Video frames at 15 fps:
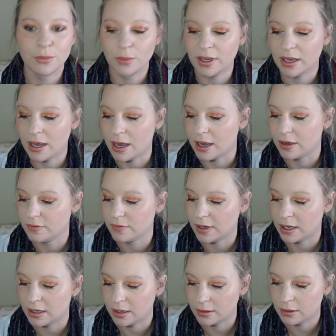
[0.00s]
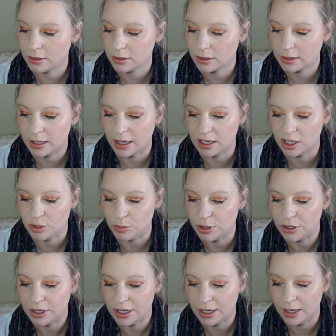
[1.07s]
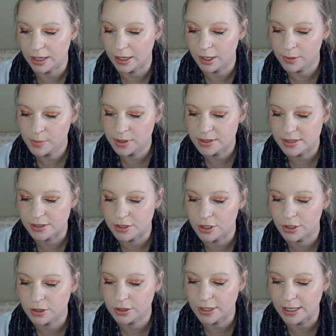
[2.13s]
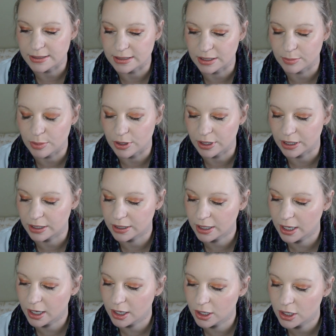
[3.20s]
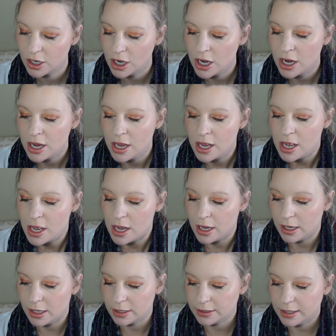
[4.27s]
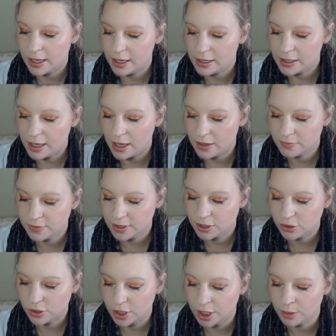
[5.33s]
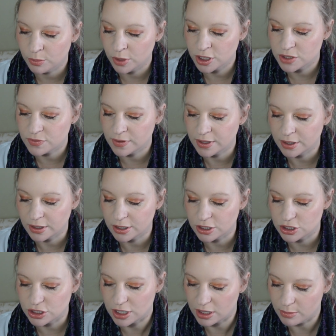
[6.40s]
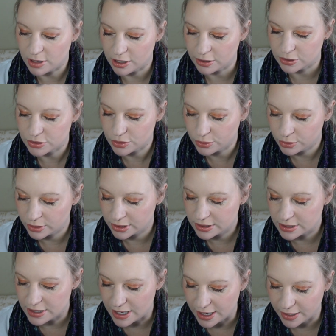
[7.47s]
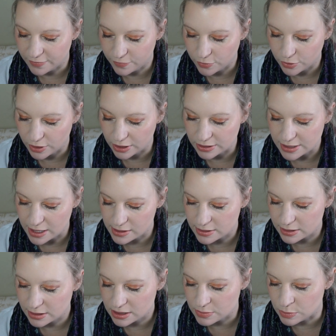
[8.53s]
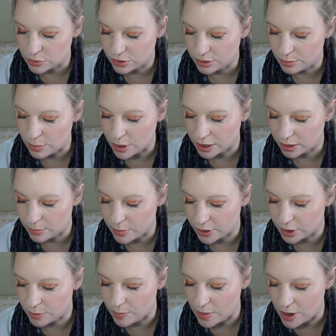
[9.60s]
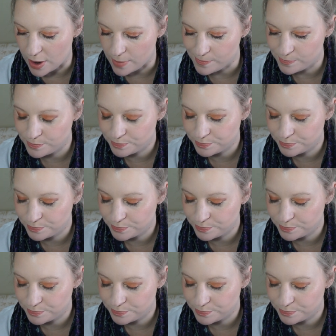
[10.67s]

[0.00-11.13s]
we have another Cake Beauty item. It's the Cult Classic Body Care Cake Heavy Cream Rich Vanilla Shea Butter Totally to Die For Intensely Smoothing Body Butter Balm.